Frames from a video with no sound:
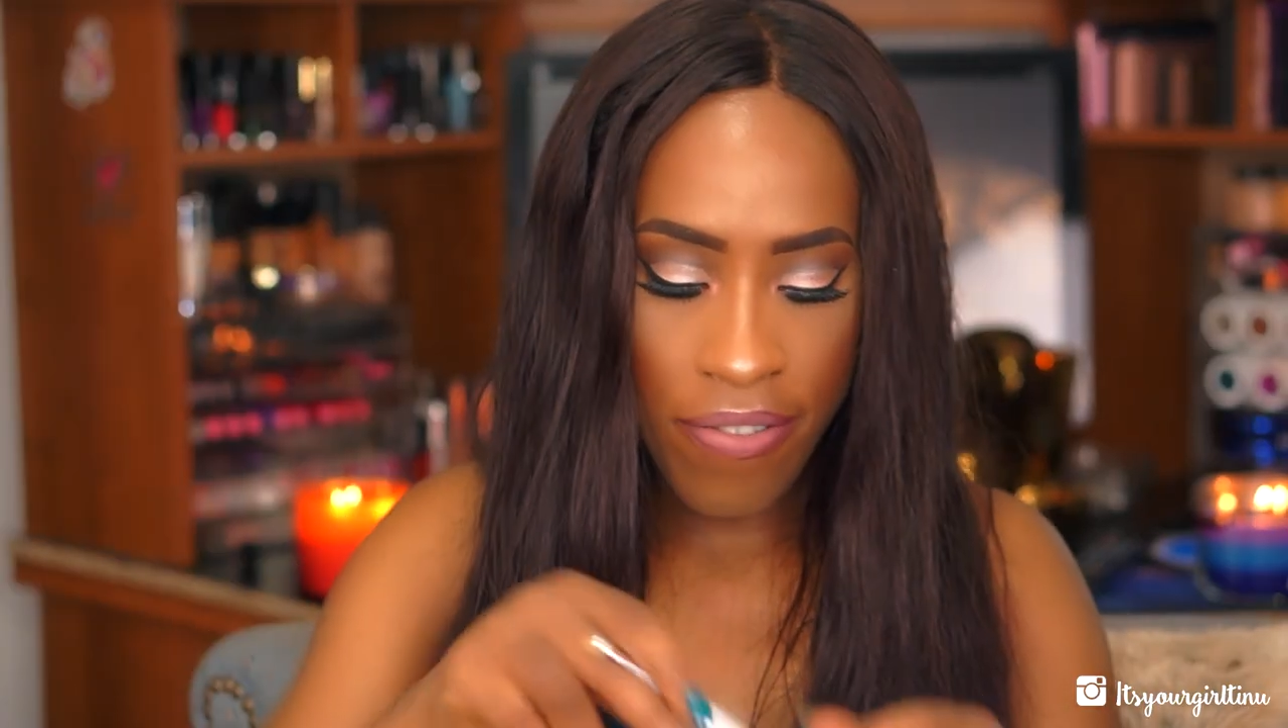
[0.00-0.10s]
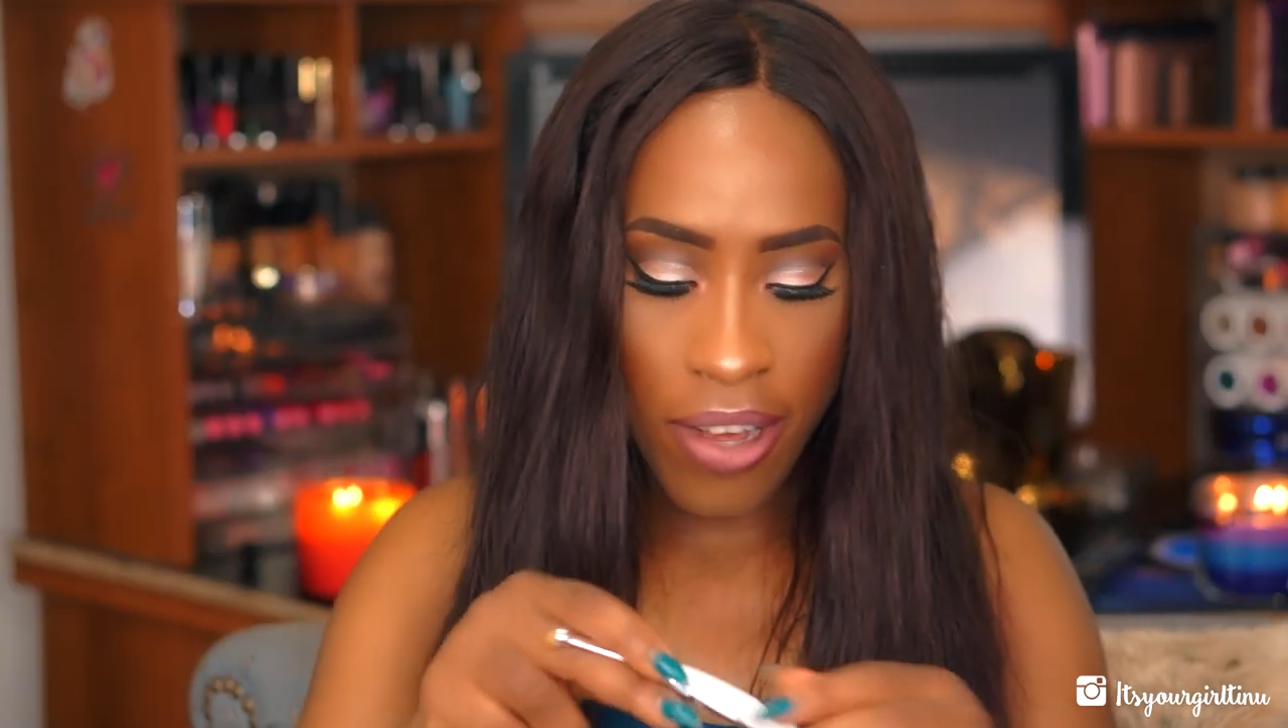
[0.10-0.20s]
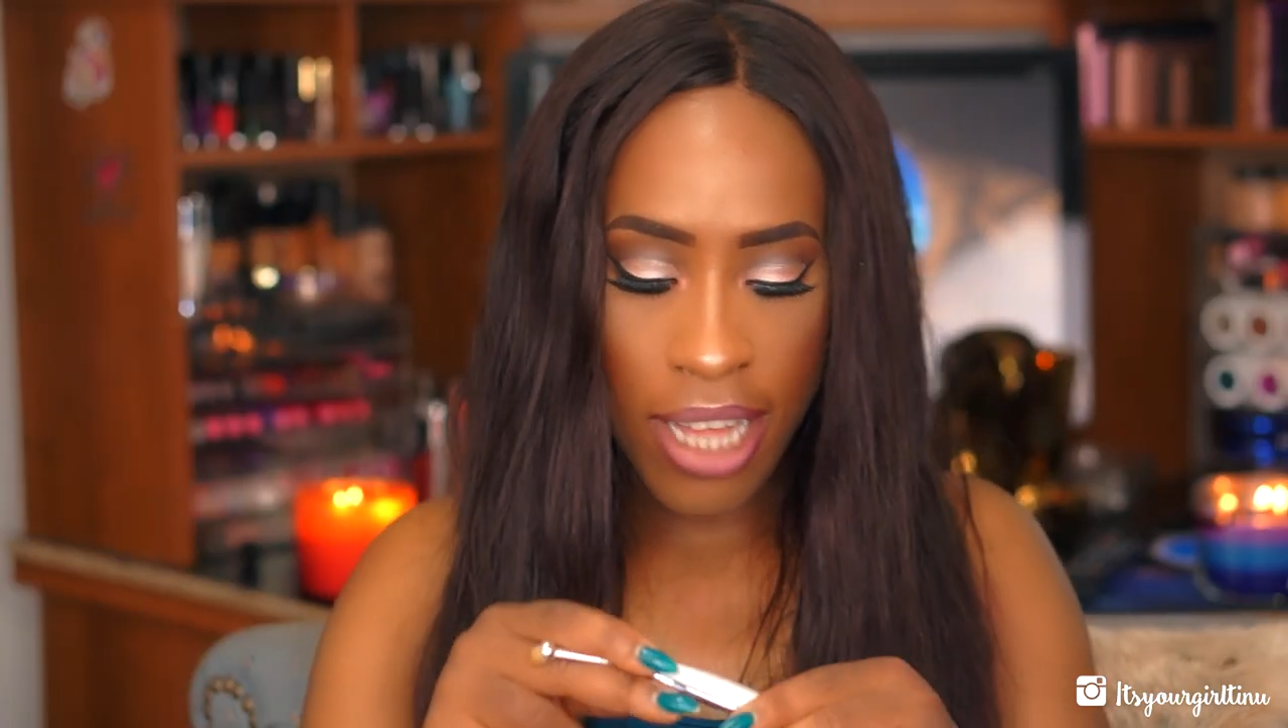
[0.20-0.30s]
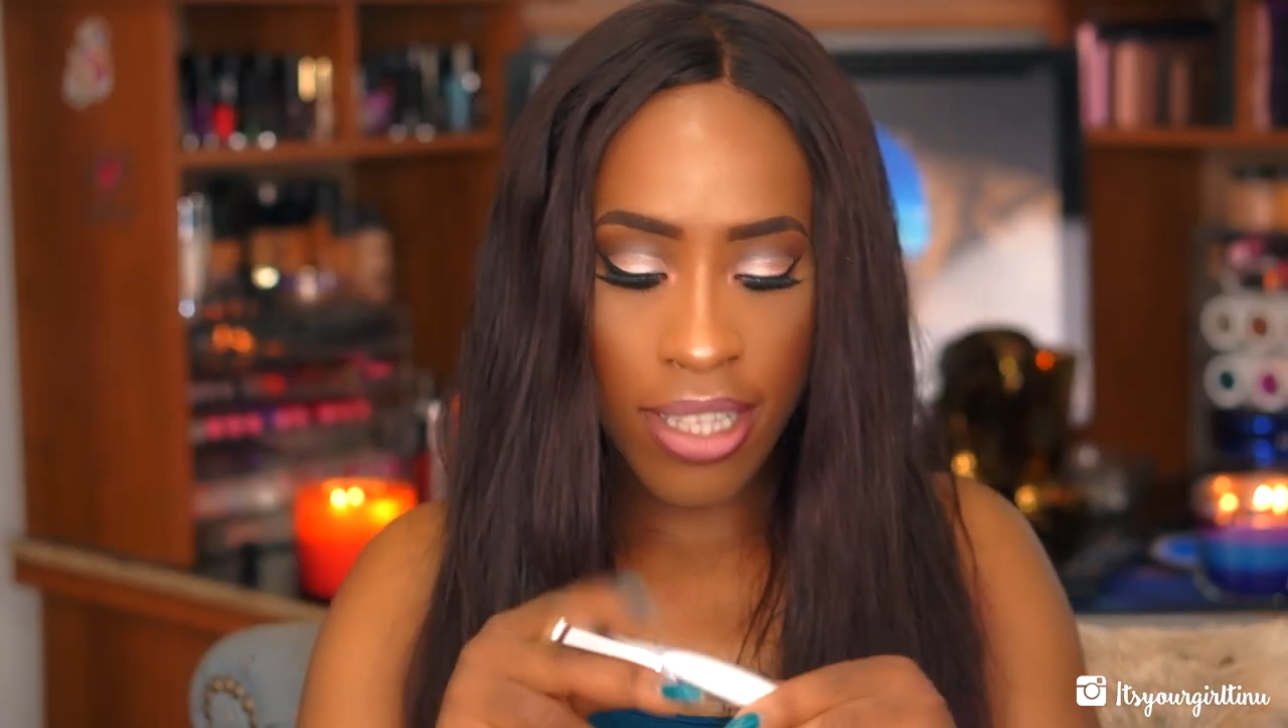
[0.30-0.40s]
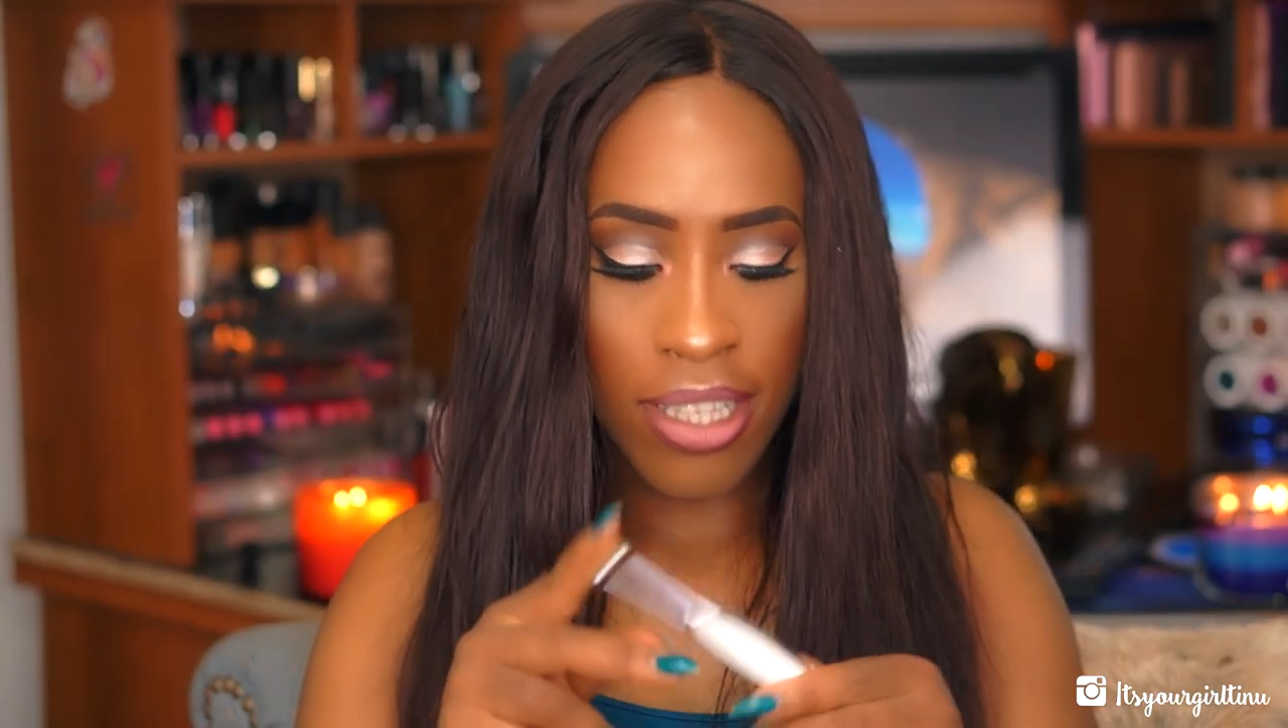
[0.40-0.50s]
I
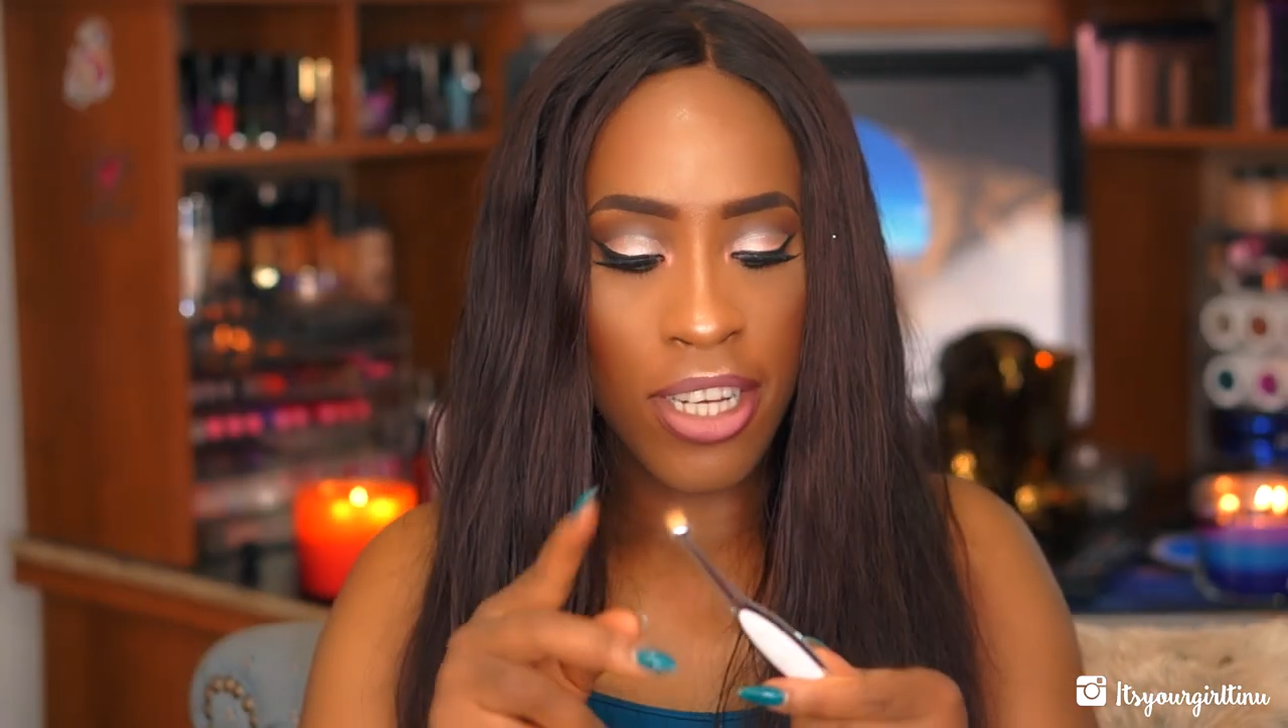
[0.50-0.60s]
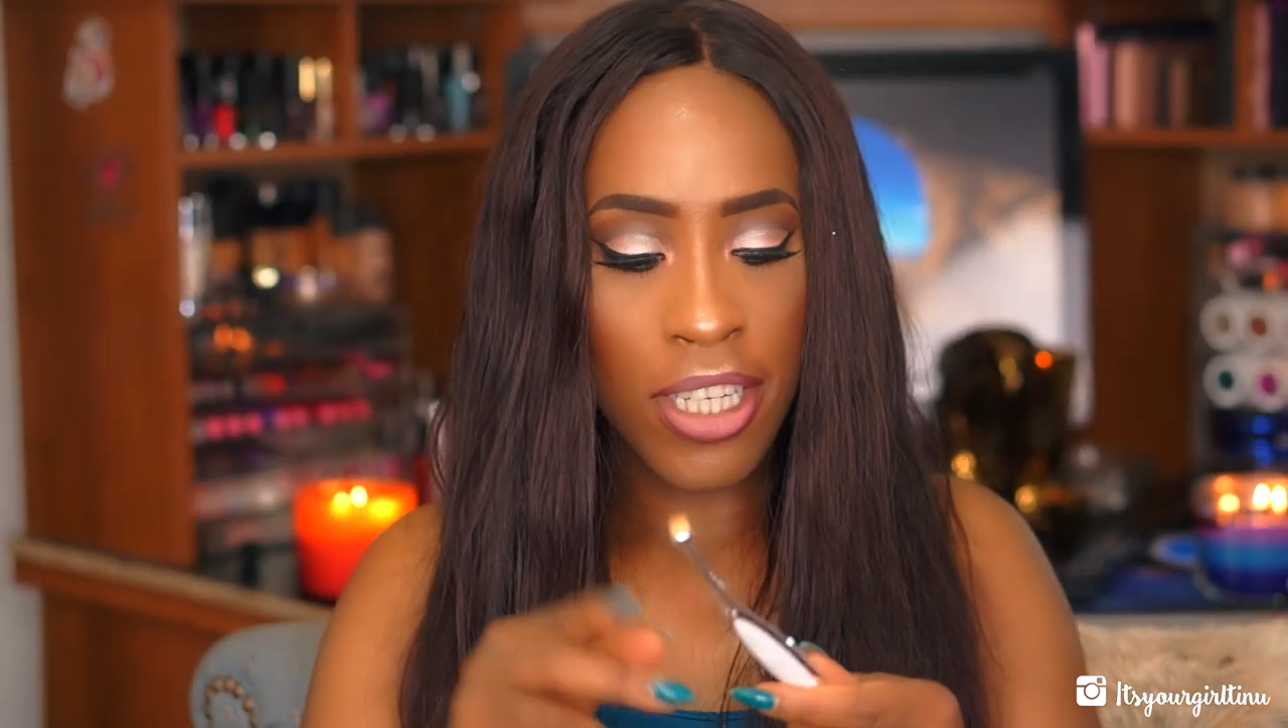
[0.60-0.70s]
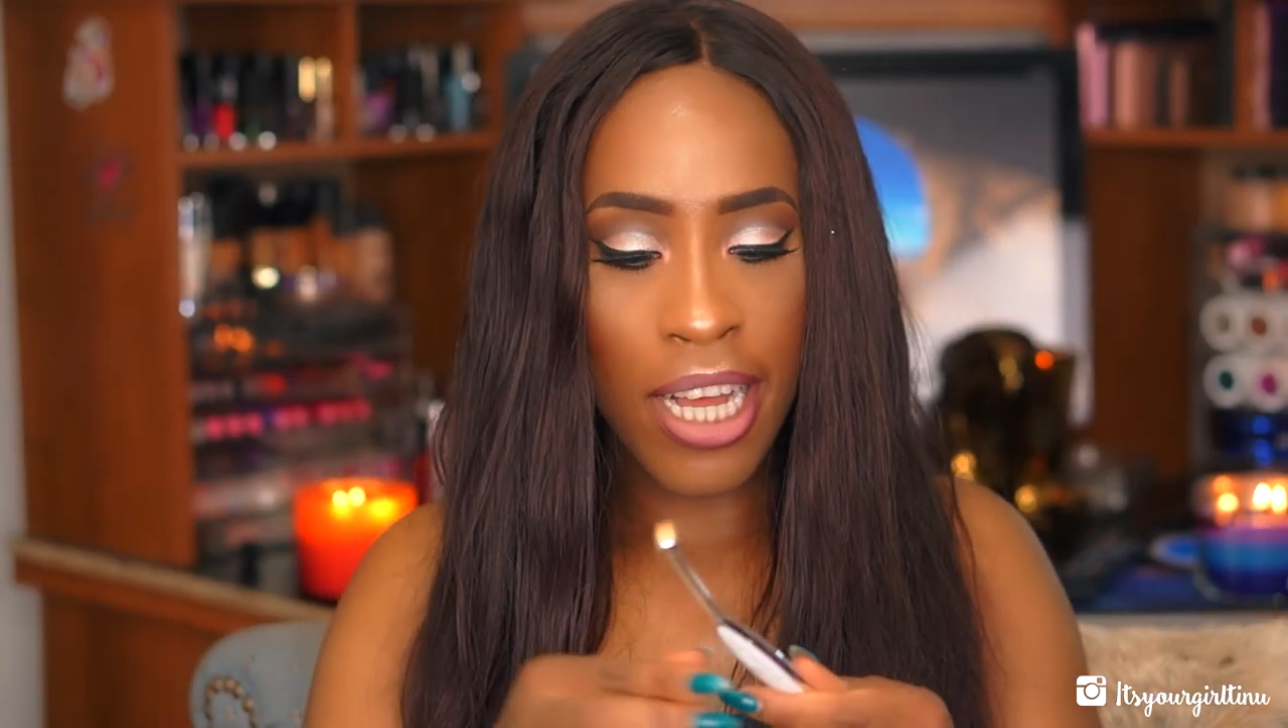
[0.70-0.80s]
forgot to tell